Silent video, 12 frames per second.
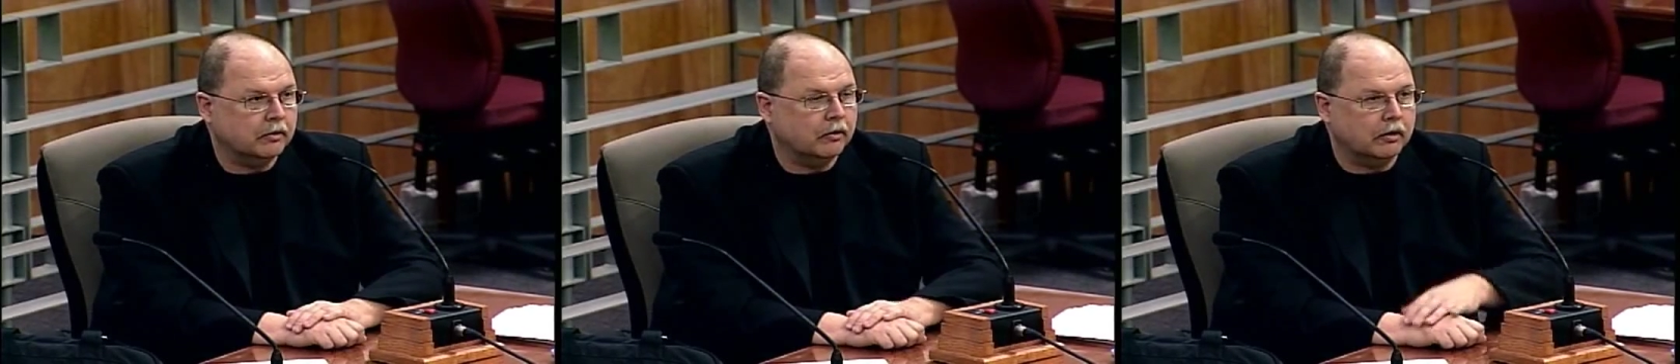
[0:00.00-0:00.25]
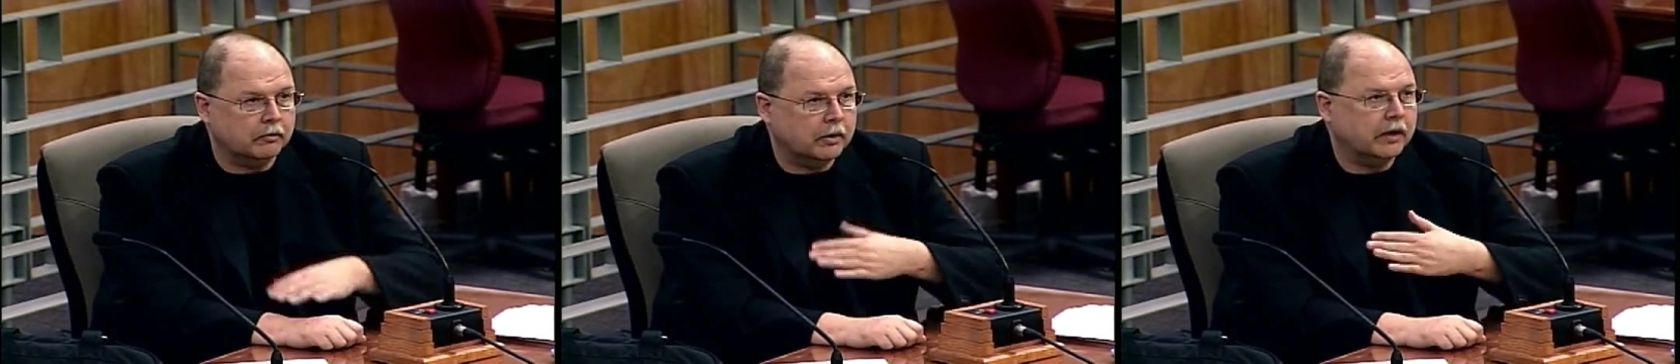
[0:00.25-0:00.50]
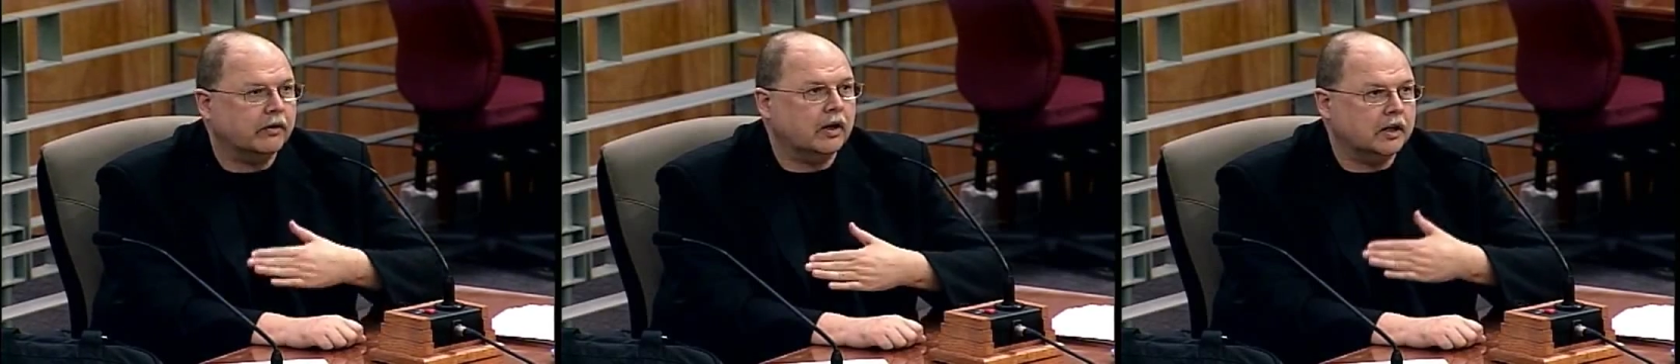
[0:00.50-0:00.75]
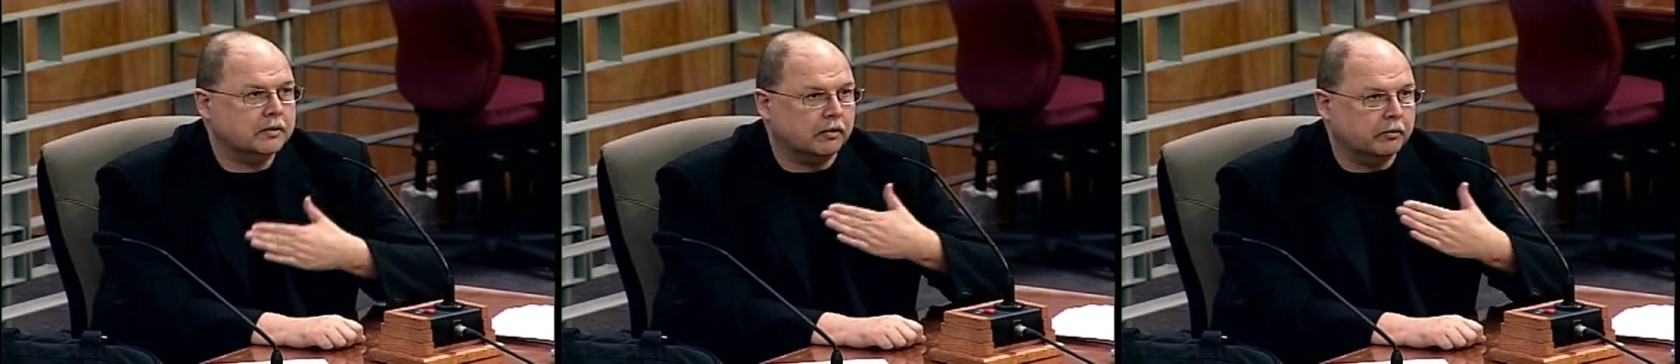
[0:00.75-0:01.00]
or whenever a
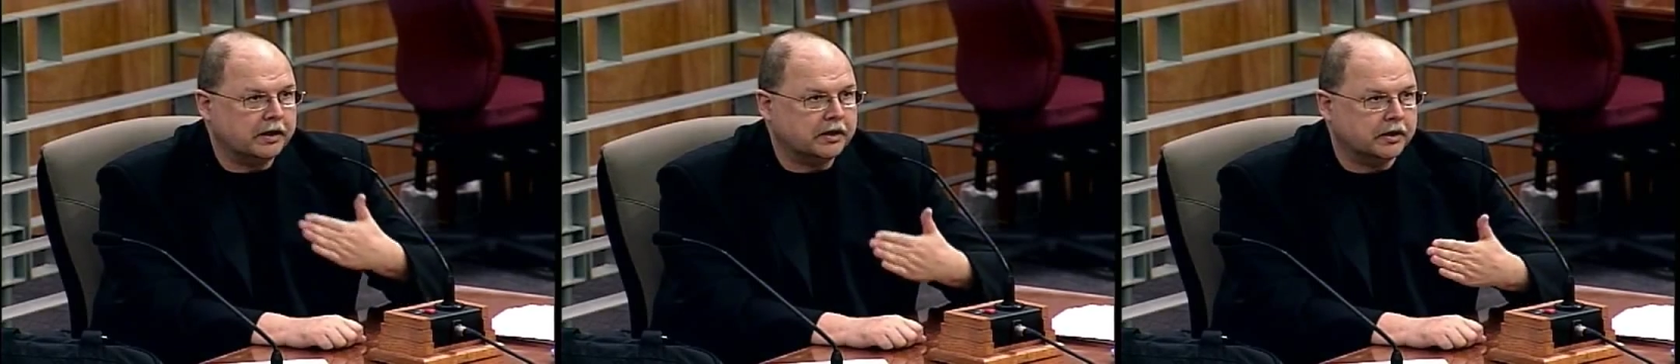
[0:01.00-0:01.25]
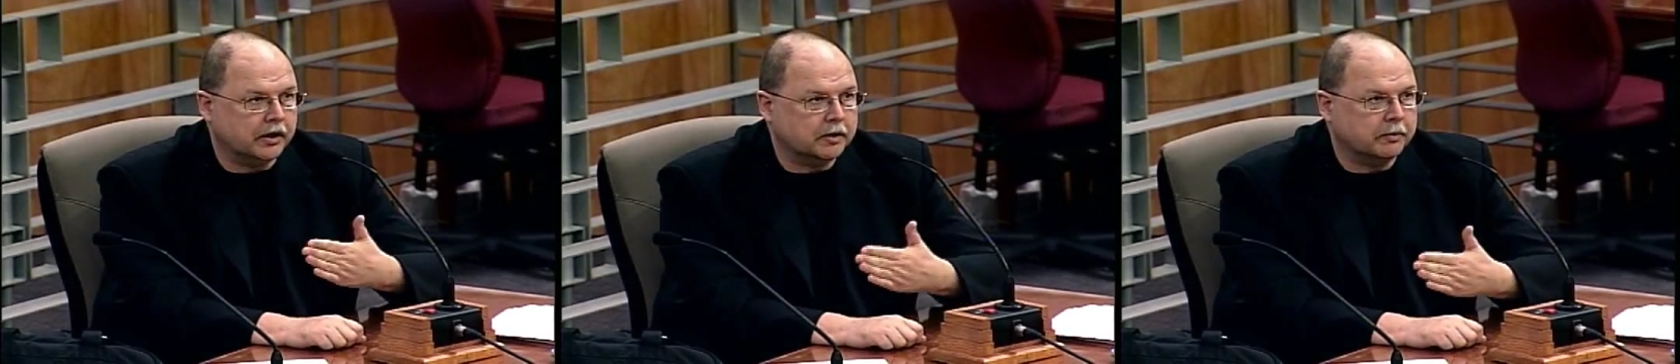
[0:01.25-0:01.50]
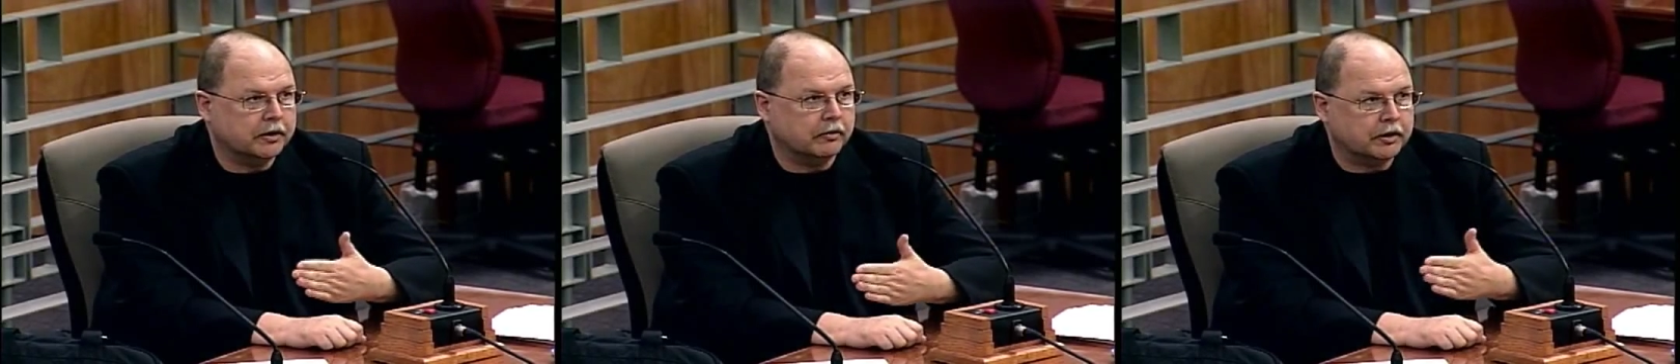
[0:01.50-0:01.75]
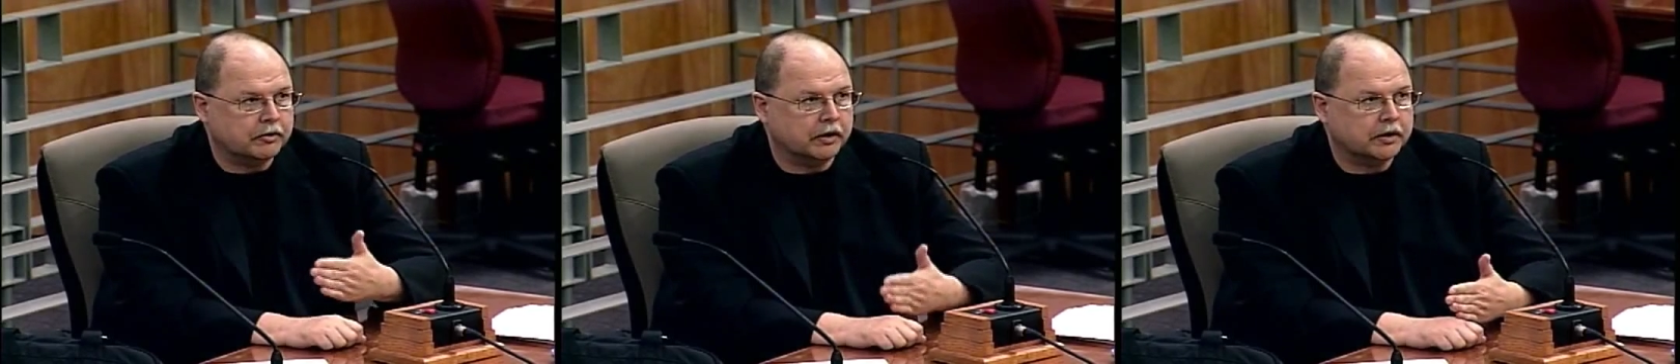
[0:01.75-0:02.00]
hospital makes a judgment to
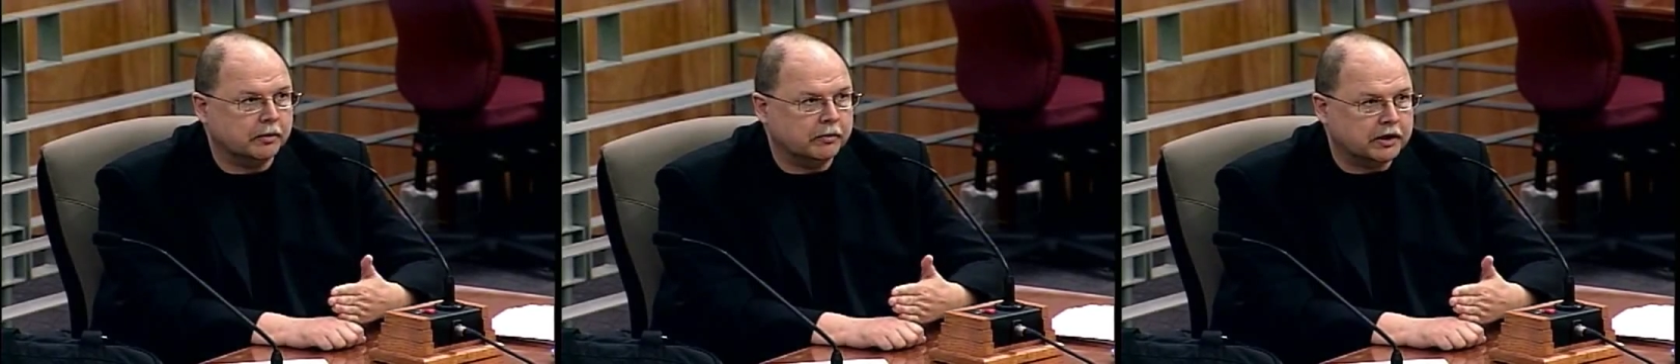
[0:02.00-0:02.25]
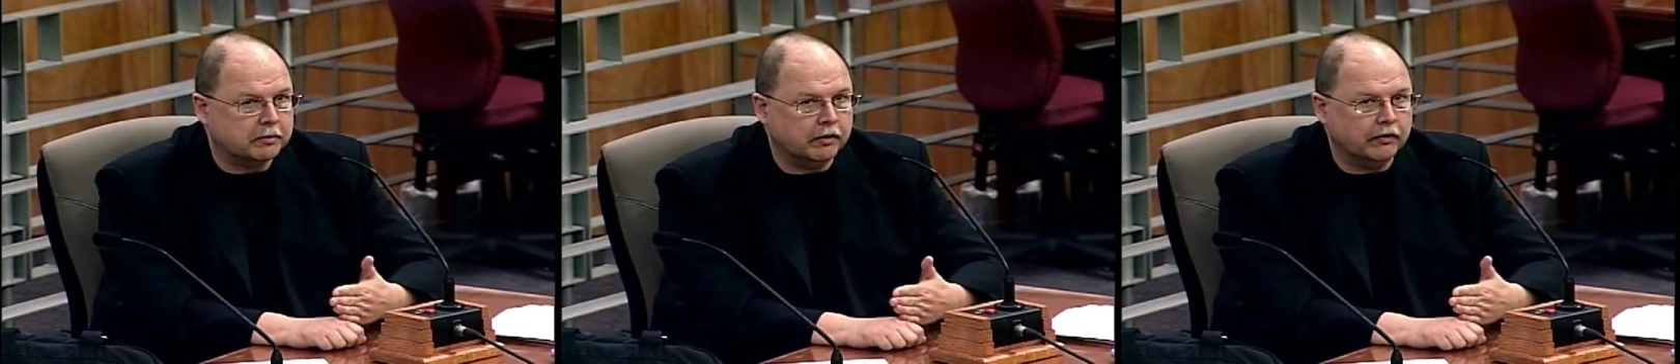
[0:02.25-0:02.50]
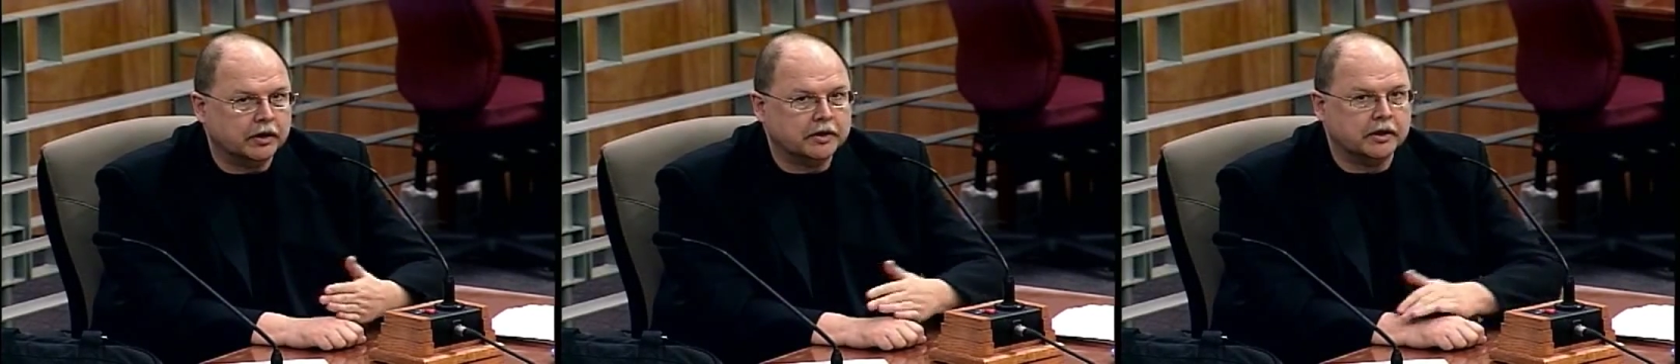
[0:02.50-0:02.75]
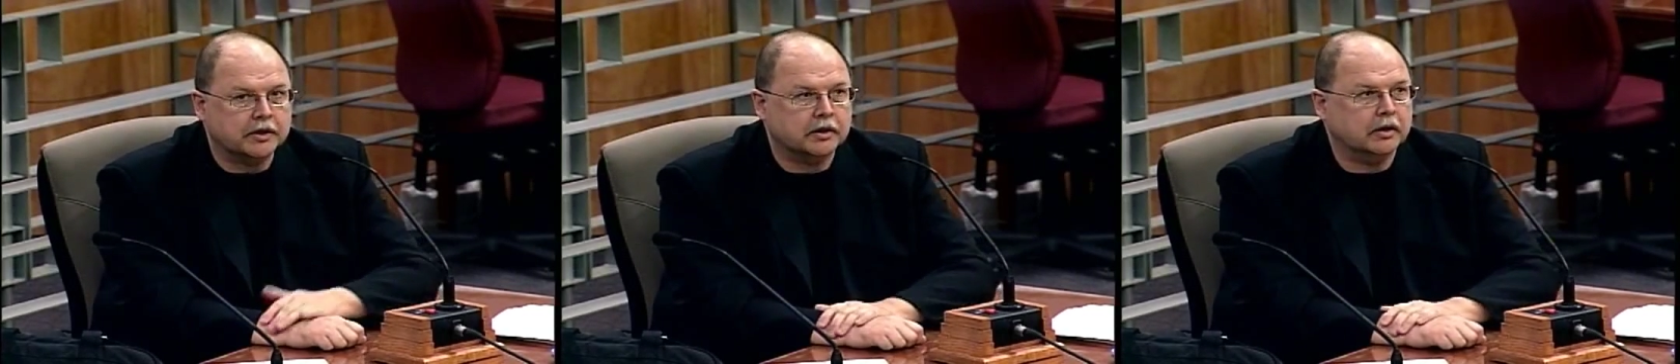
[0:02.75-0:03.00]
restrict somebody's
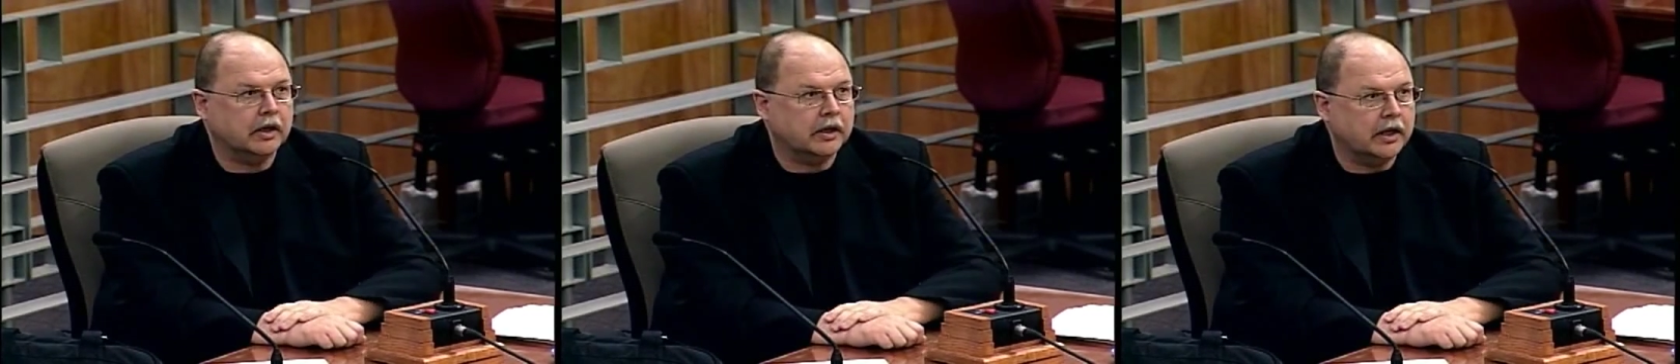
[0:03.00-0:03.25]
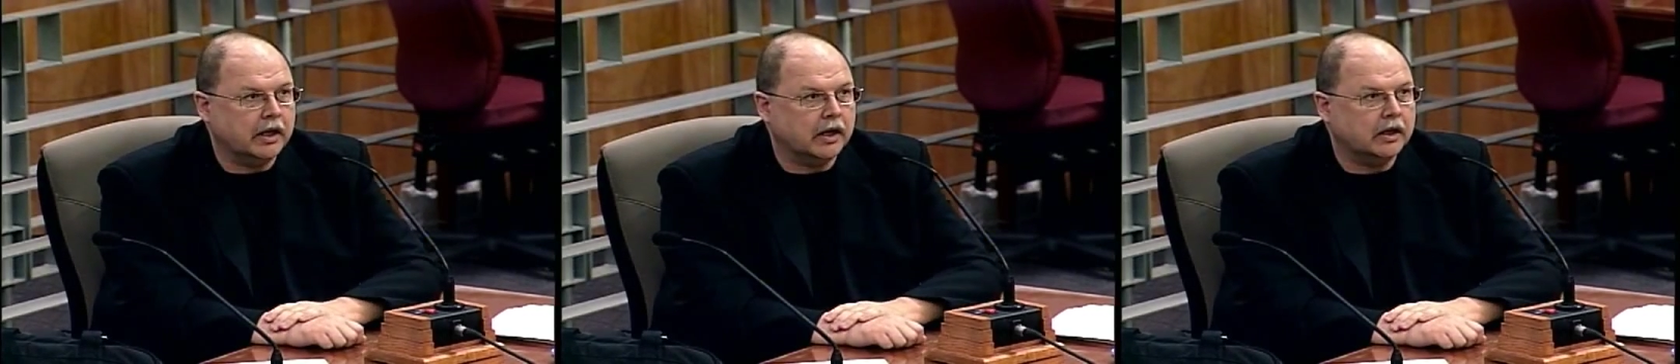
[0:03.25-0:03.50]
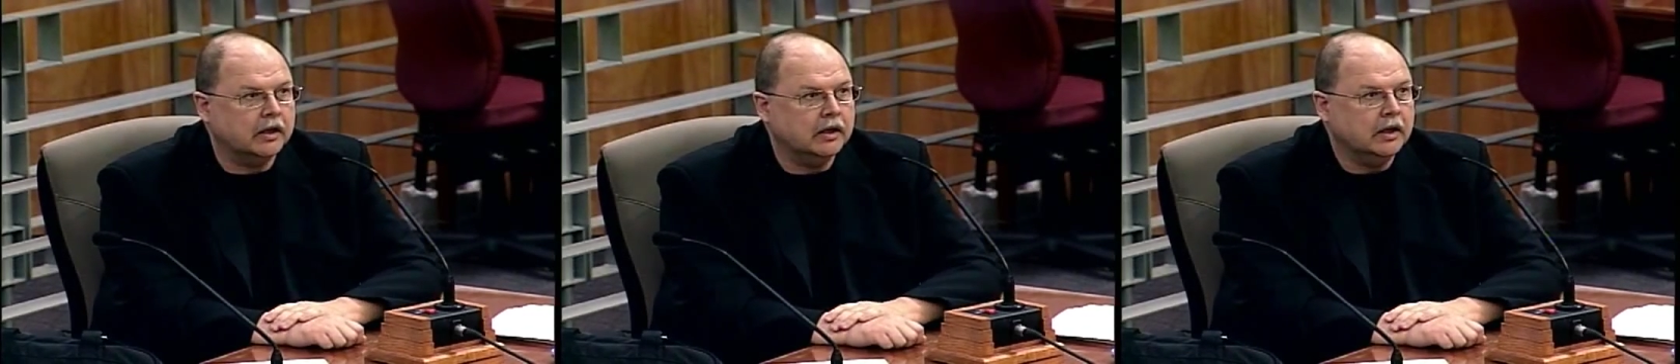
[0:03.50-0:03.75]
privileges, again,